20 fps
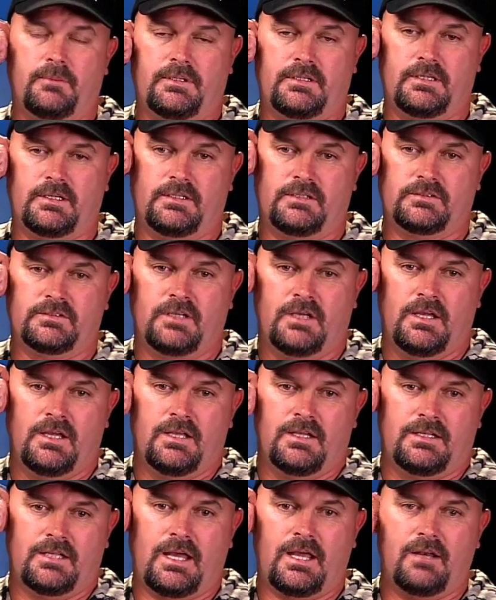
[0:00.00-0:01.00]
because
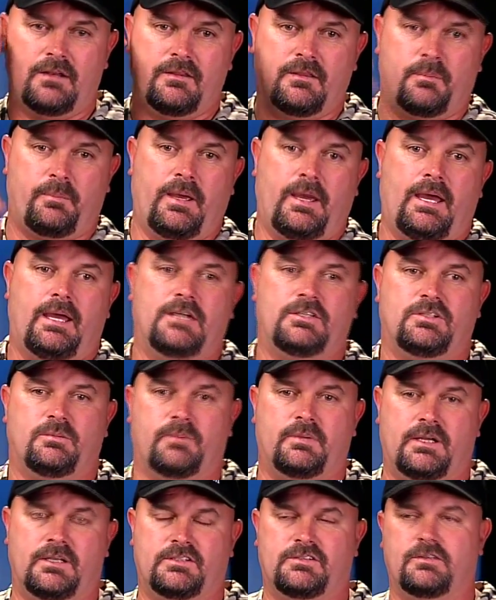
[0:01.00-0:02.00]
not only the
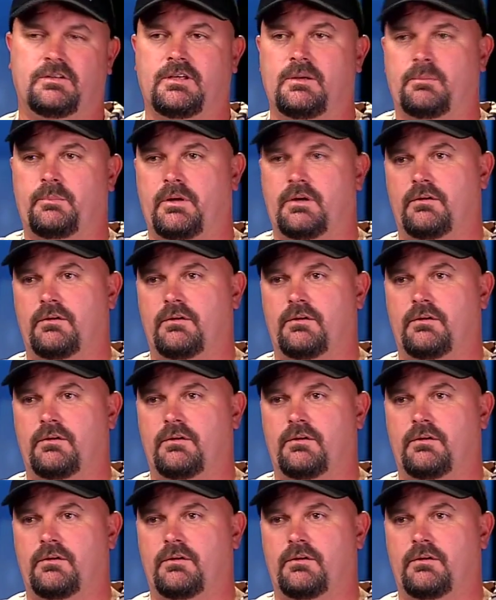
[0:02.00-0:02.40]
passion, but I still get